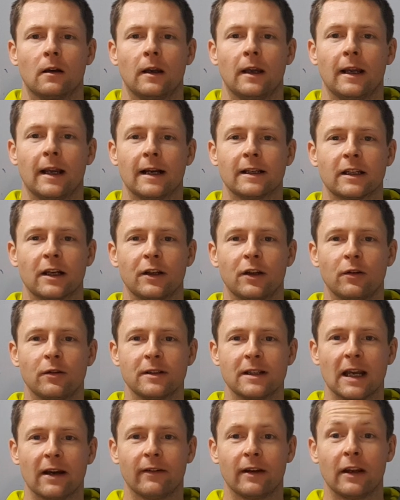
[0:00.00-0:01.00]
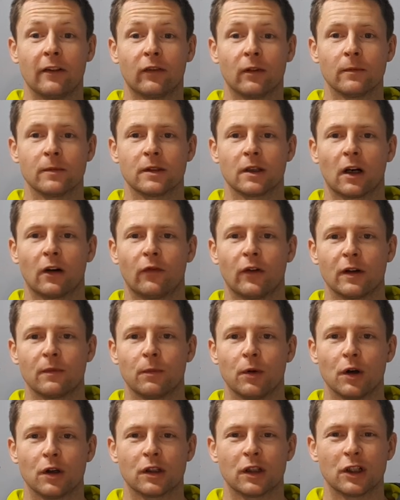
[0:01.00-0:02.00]
Hey guys, how you doing? It's Gavin here from Start Fresh
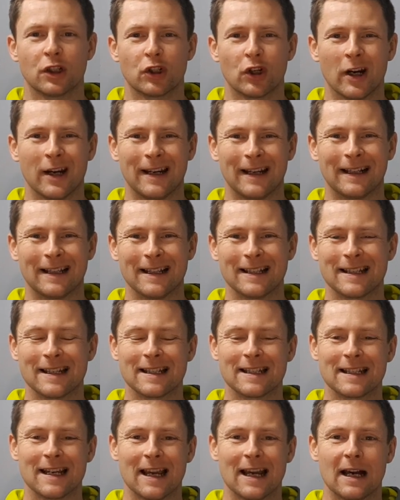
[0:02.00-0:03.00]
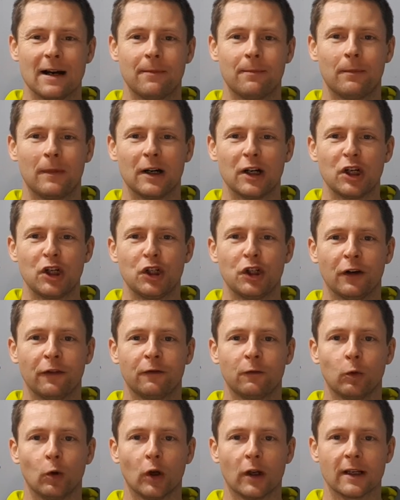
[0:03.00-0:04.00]
Personal Training, and this is my
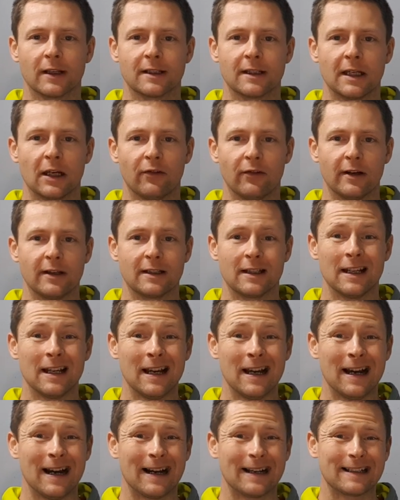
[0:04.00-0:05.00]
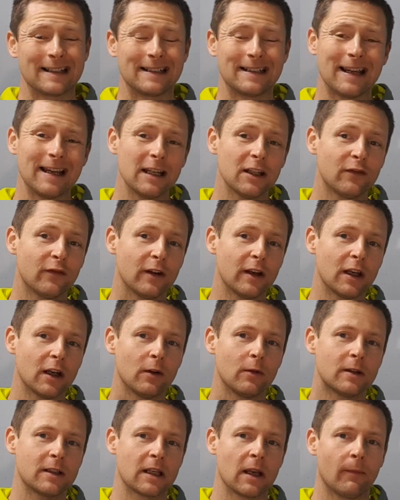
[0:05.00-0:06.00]
shift worker series. And today's
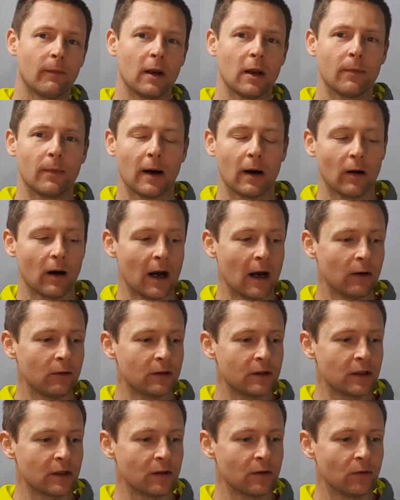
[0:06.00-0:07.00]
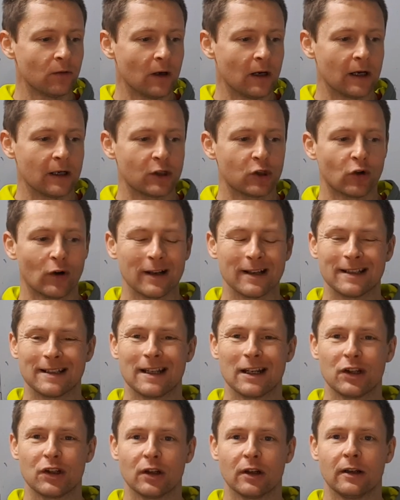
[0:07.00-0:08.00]
video is simply about how to
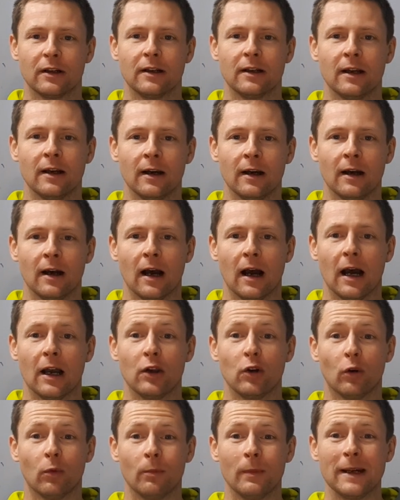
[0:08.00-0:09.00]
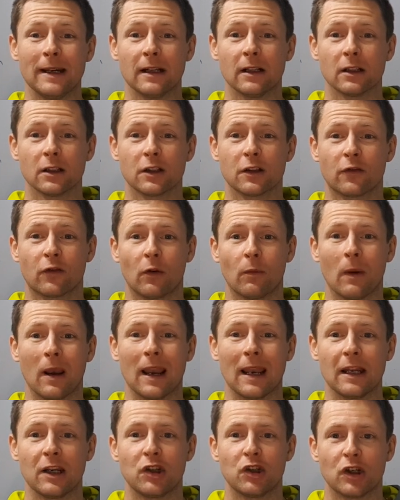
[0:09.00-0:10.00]
transition your meals from a
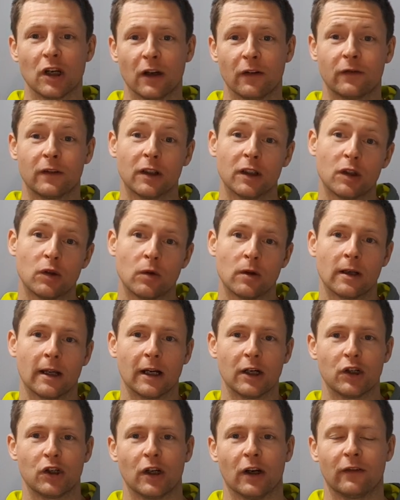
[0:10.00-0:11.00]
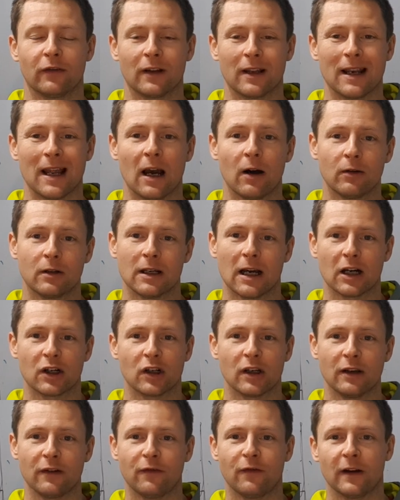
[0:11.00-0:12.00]
late shift to a night shift and how to
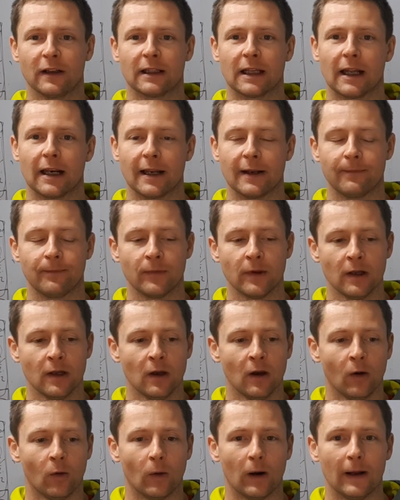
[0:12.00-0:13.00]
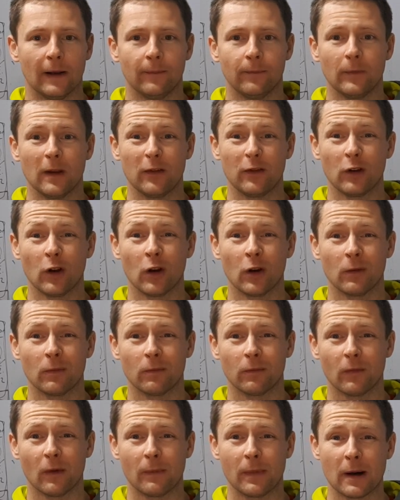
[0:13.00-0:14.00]
actually fit that in. Well, if you don't know
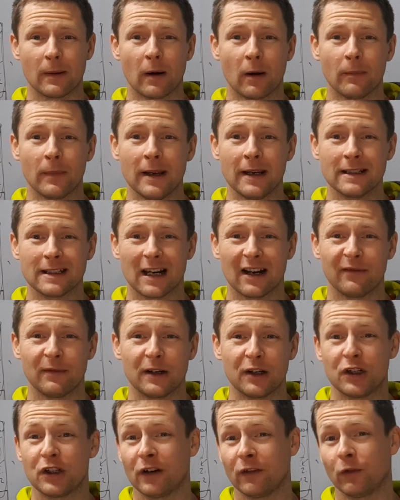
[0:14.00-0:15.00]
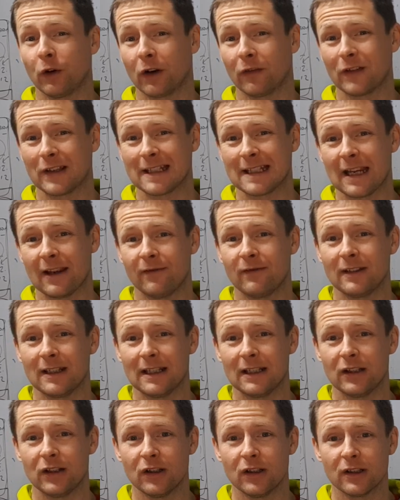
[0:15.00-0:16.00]
a bit about me, is that I've been a shift worker for
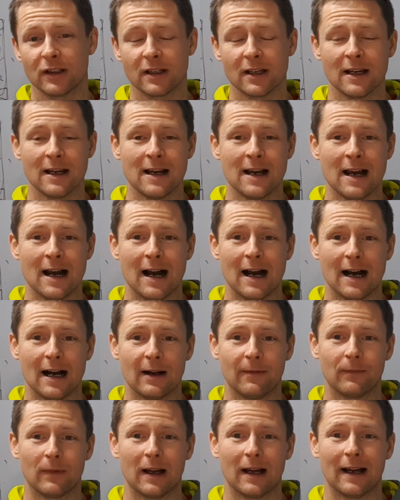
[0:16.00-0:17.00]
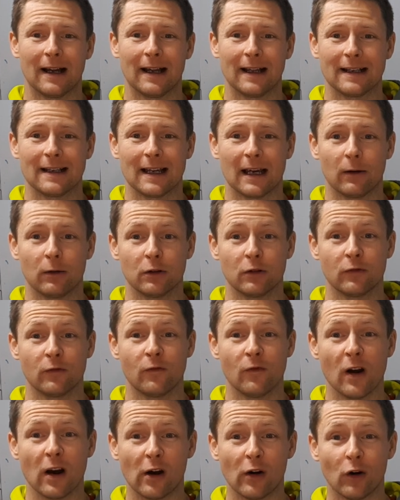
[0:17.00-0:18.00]
17 years, and I was
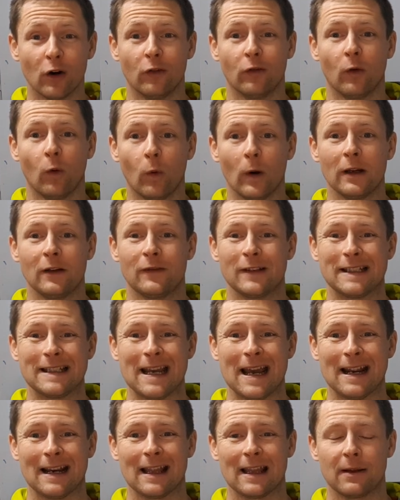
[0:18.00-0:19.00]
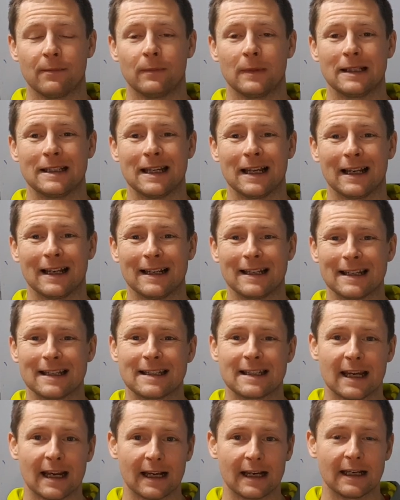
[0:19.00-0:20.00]
very overweight for 10 of them until I
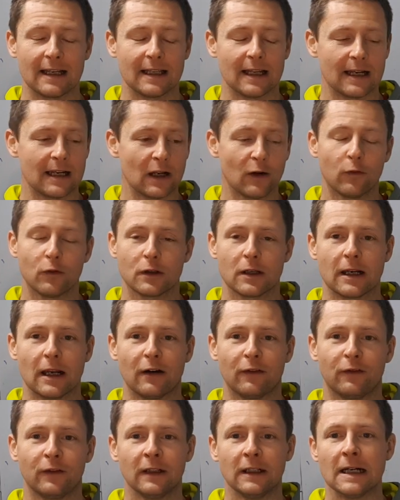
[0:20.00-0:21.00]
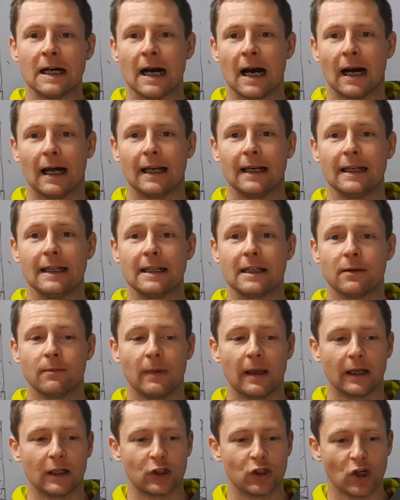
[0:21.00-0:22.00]
decided enough was enough. I needed to
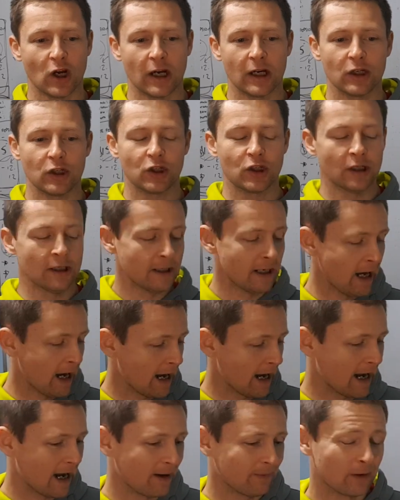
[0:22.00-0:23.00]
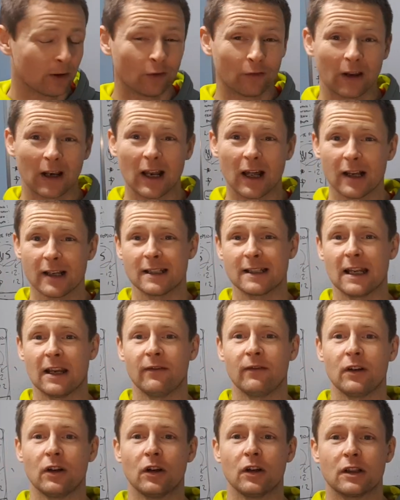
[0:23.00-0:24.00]
make a change. And over the last
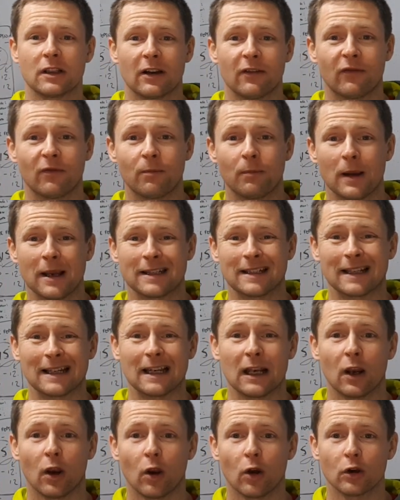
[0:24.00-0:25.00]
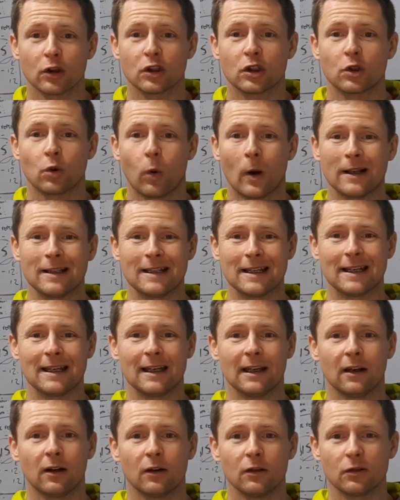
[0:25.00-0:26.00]
7 years, I've basically lost 20
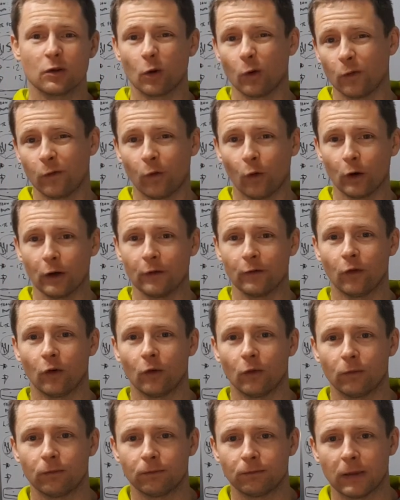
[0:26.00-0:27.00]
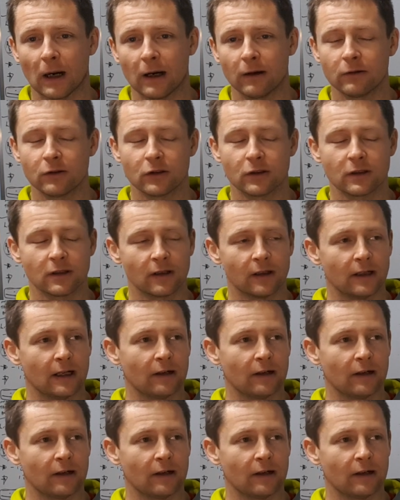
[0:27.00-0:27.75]
kilos or 44 pounds